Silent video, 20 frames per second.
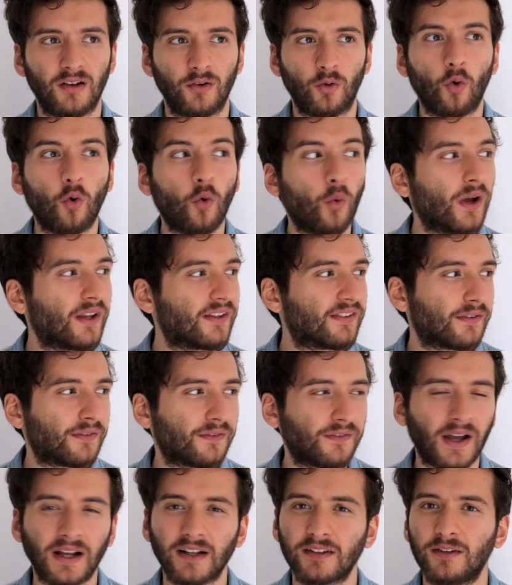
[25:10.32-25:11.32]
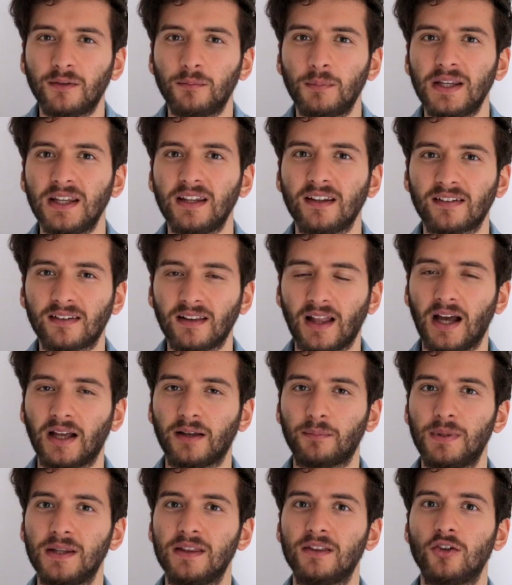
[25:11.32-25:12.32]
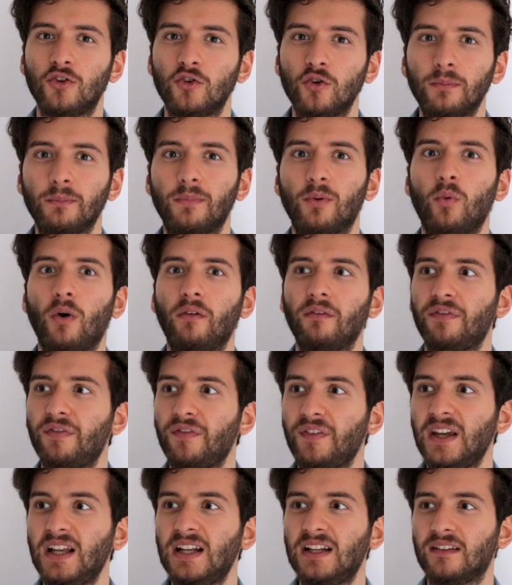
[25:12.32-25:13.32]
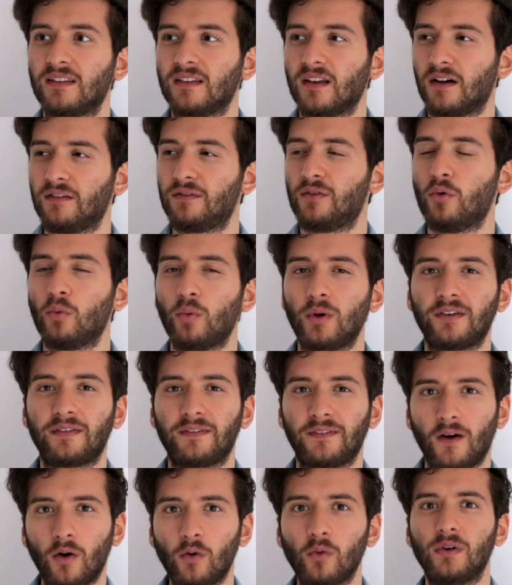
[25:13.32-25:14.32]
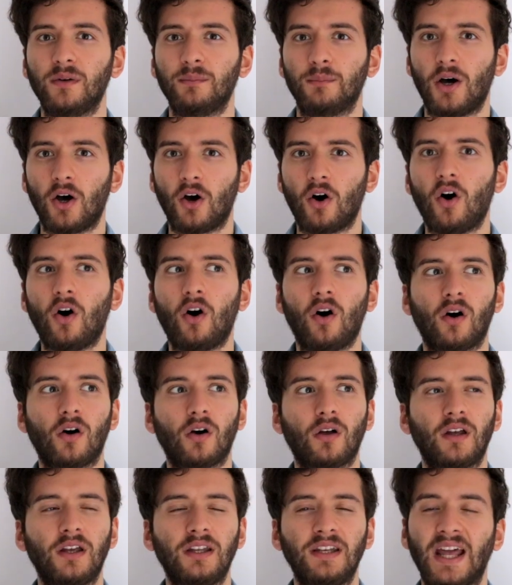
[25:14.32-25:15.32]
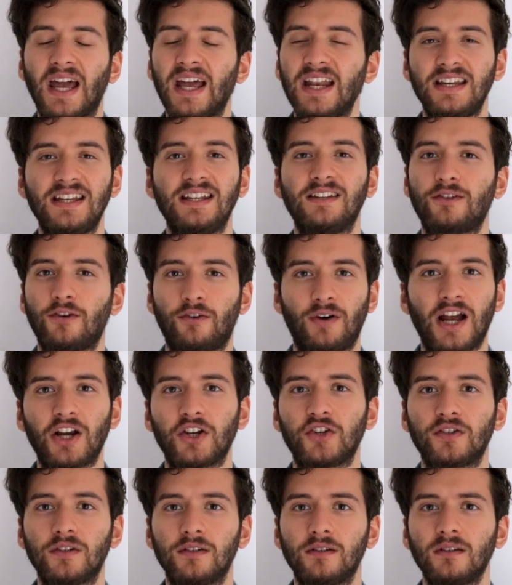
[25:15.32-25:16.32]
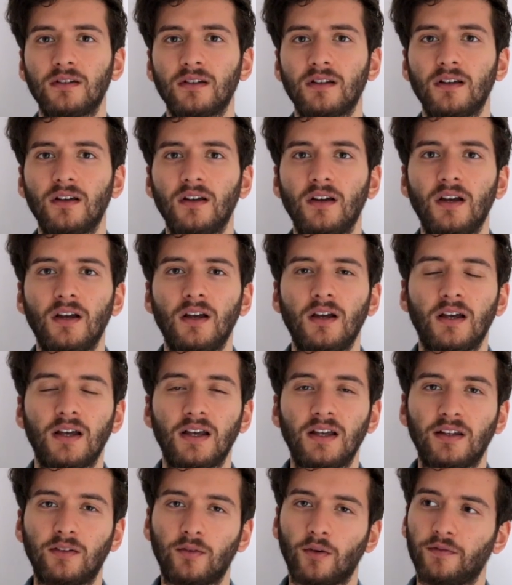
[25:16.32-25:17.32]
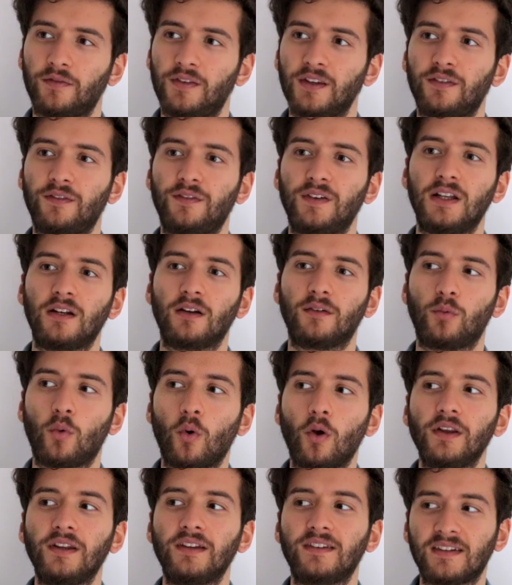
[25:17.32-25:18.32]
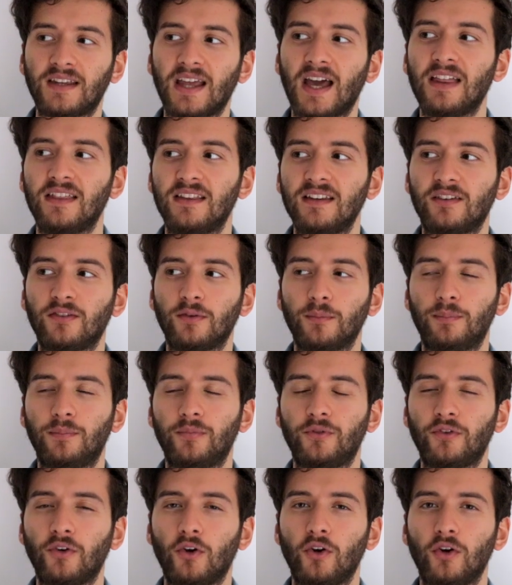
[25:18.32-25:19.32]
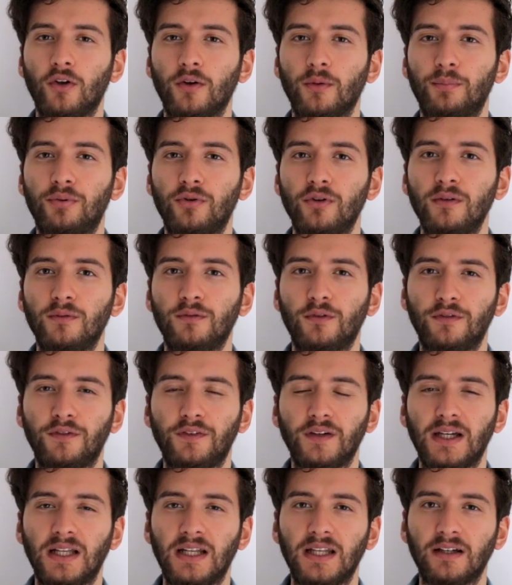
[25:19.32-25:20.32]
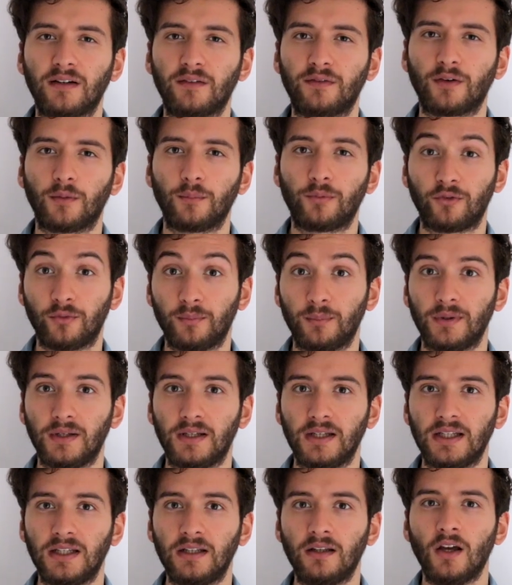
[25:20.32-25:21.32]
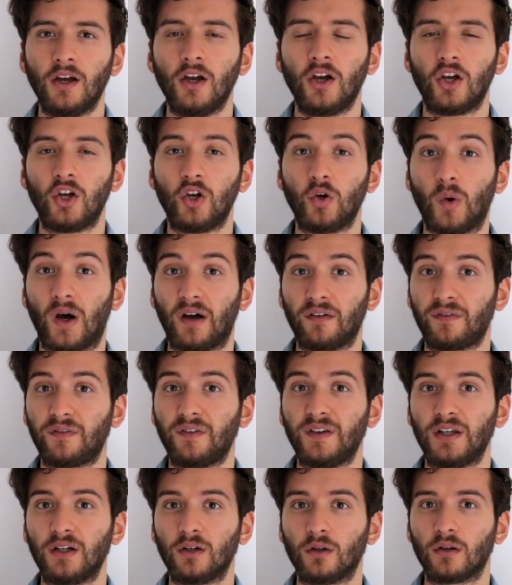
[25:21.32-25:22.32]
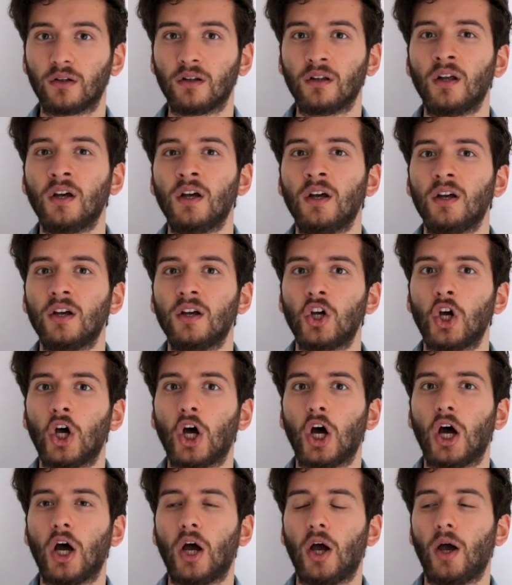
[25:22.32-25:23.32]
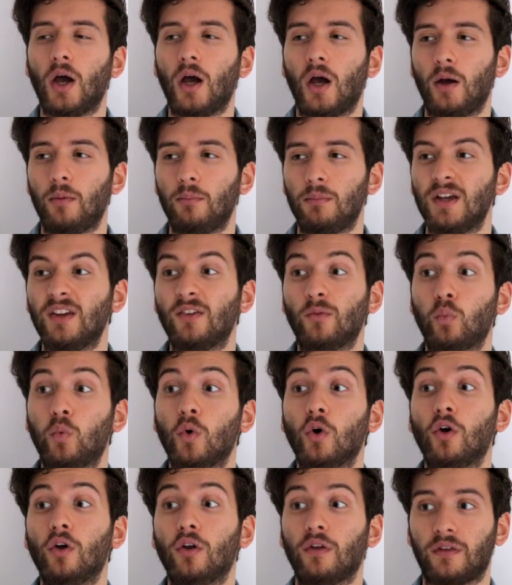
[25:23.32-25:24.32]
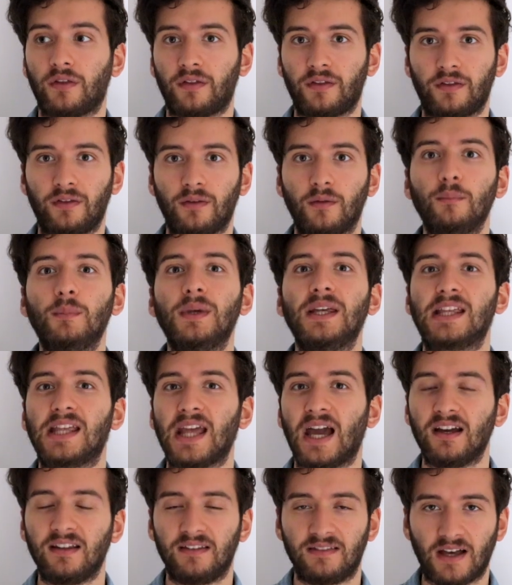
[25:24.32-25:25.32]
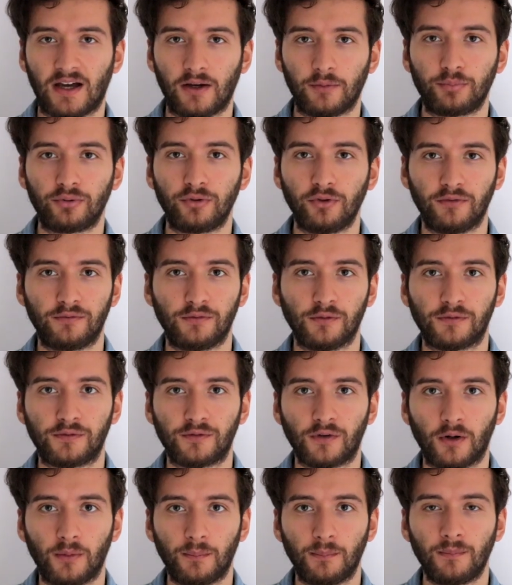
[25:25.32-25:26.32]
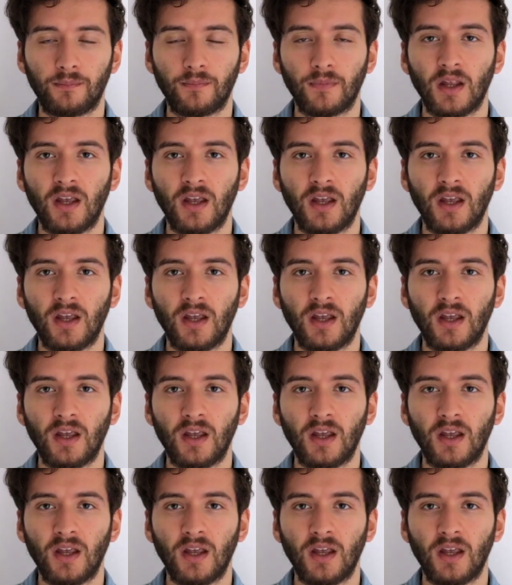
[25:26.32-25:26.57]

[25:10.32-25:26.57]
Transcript: it always affected me. It's like been the number one feeling that I've always felt in my heart in any interaction, is of this feeling of wanting to get this certain approval feeling from somebody who I feel um, is worth me getting that approval from.